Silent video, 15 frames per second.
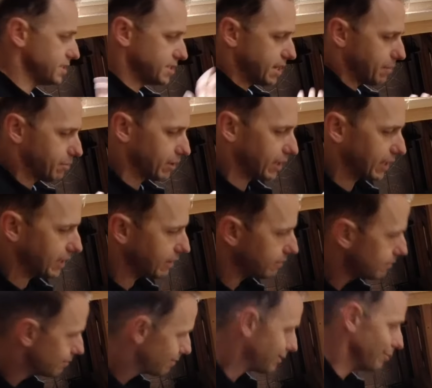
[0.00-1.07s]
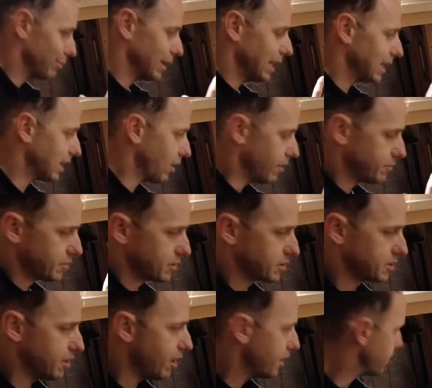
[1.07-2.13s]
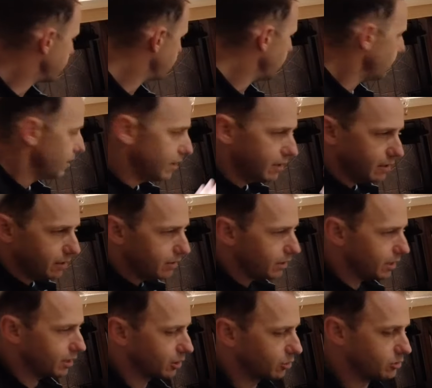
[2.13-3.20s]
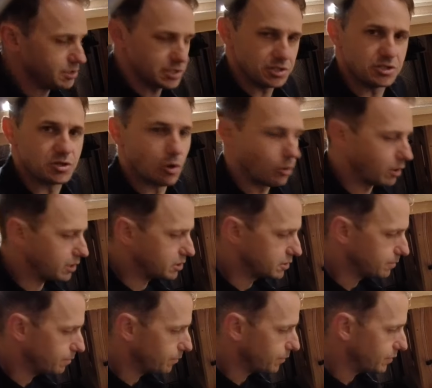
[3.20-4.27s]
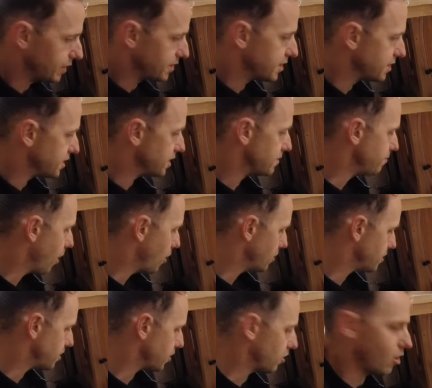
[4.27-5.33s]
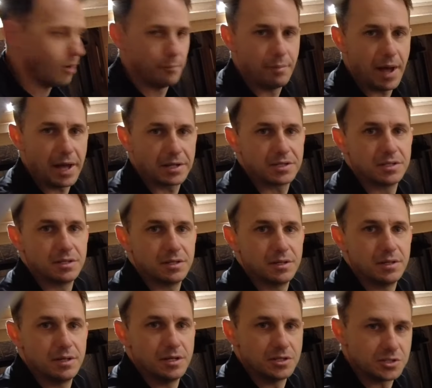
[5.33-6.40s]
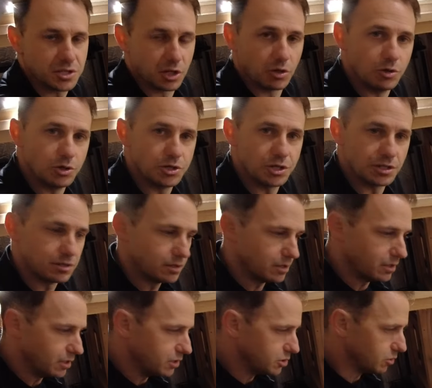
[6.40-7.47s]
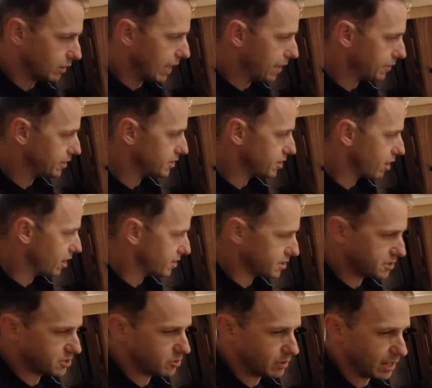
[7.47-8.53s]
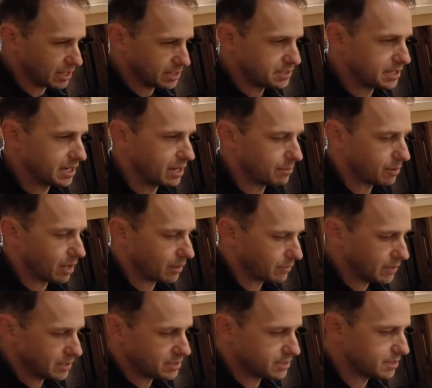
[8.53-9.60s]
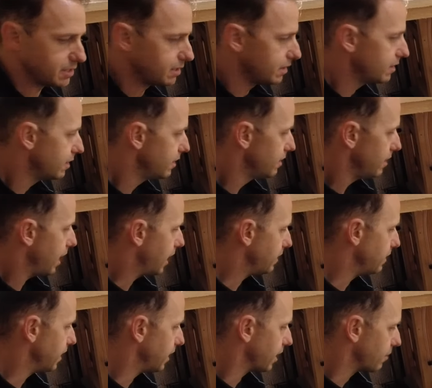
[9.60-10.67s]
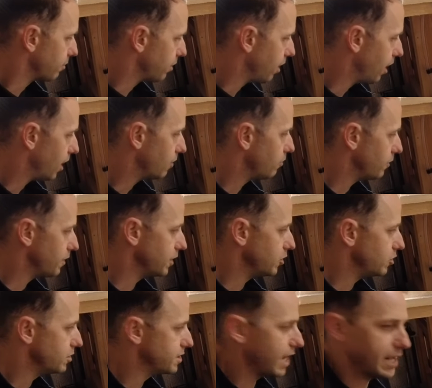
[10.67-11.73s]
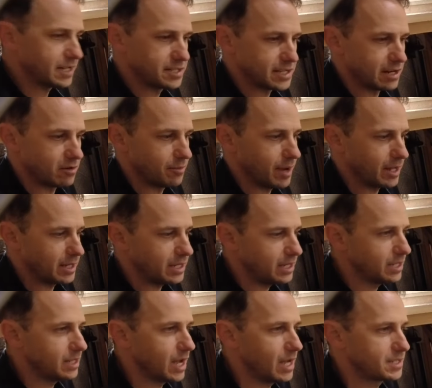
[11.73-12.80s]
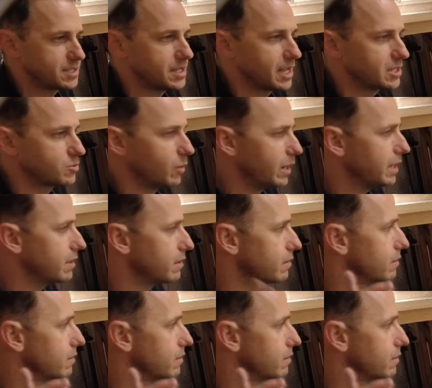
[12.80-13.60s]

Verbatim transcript: separately completely off to the side and losing storage, this is his most compact solution to allow these guys to still get a setup like this and uh, comply with the new standards that are about to hit us next week.